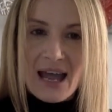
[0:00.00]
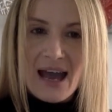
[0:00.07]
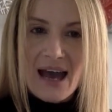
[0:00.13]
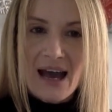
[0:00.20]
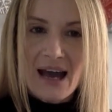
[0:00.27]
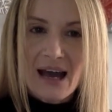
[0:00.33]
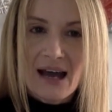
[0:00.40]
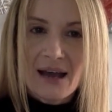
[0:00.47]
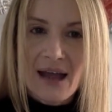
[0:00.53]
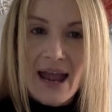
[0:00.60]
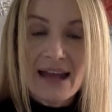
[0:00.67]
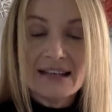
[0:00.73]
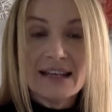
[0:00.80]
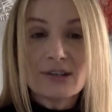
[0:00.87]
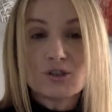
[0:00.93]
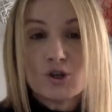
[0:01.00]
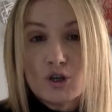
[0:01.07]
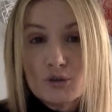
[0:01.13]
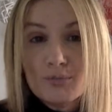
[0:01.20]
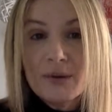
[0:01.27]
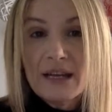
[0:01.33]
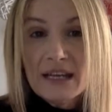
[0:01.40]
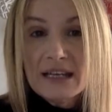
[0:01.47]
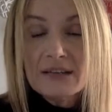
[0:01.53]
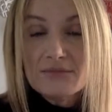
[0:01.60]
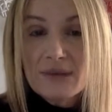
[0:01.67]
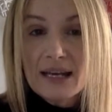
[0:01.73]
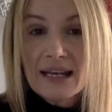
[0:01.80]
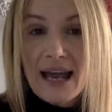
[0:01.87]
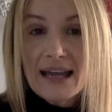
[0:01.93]
uh, and it could be
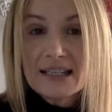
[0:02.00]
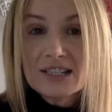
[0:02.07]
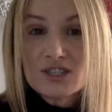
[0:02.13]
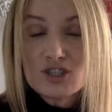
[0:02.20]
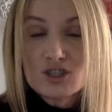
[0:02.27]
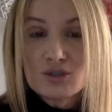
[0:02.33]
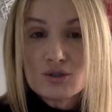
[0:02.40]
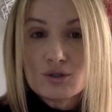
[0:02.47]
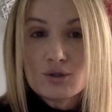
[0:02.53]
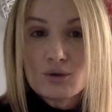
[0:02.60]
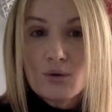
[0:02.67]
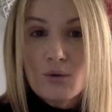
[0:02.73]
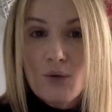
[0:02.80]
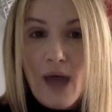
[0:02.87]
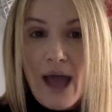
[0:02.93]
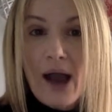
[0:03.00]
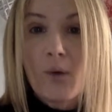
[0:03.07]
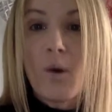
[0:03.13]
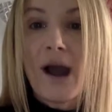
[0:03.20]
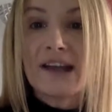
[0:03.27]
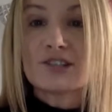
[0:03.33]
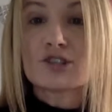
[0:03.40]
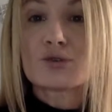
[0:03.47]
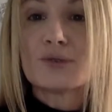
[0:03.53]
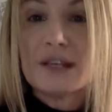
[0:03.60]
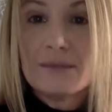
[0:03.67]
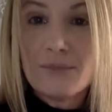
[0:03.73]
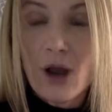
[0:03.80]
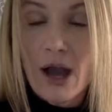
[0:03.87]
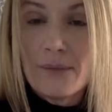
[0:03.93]
related to how I
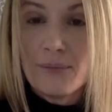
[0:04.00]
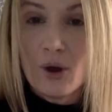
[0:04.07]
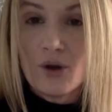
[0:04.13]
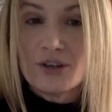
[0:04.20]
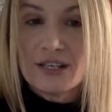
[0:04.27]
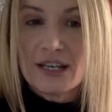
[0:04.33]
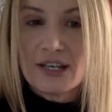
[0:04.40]
treat my body.